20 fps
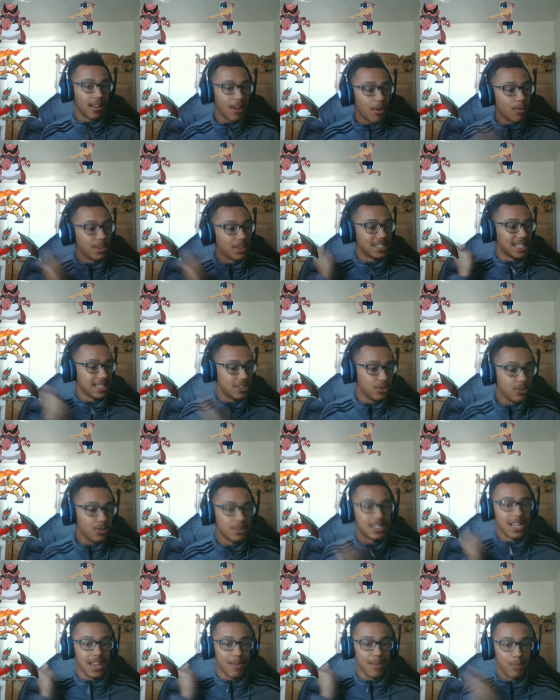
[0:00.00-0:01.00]
What's that
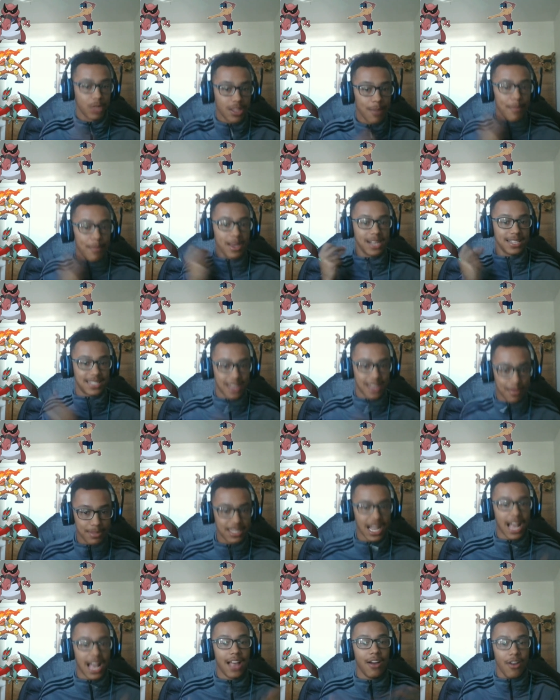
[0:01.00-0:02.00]
dude's name with the Mega
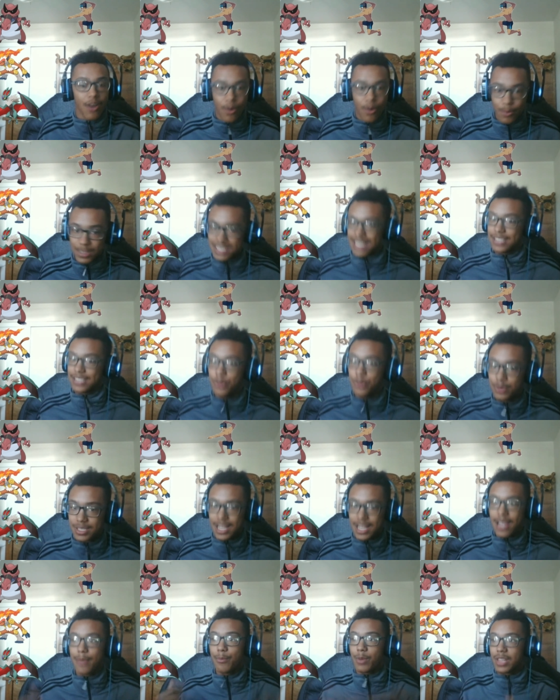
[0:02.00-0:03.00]
Sceptile? What's that dude's
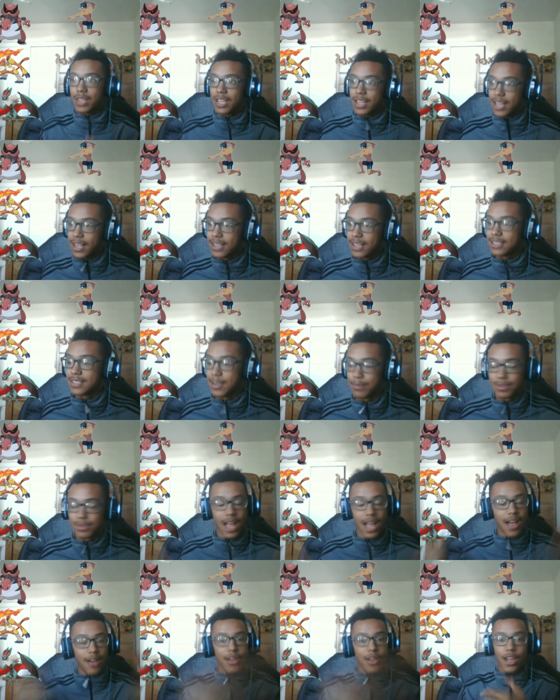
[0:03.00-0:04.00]
name with the Mega
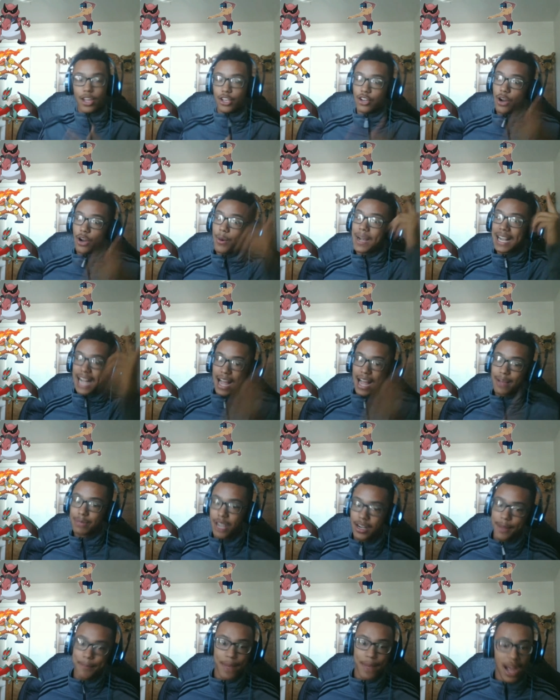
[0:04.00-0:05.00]
Sceptile? You know what guy I'm
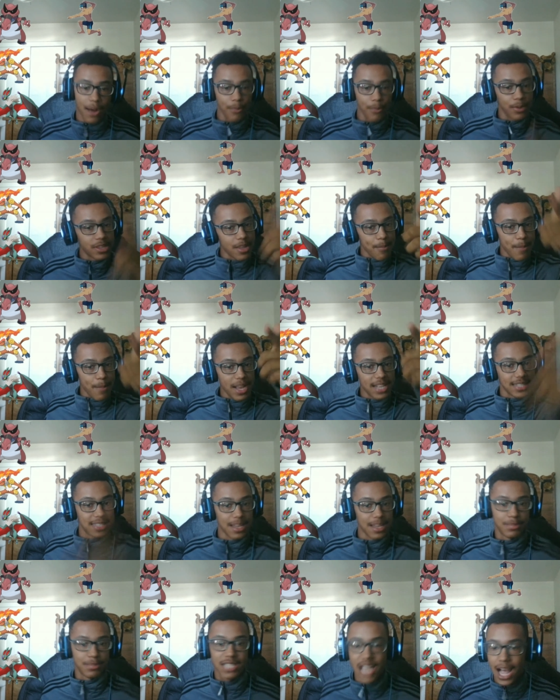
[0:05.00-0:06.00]
talking about with the Mega
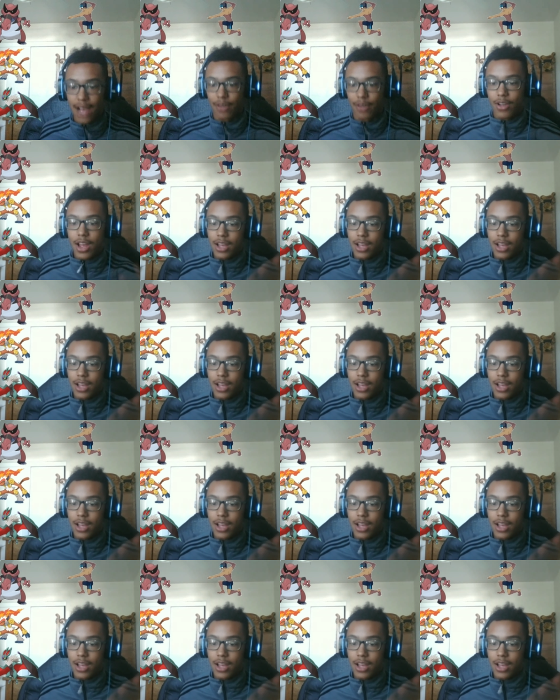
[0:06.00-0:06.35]
Sceptile?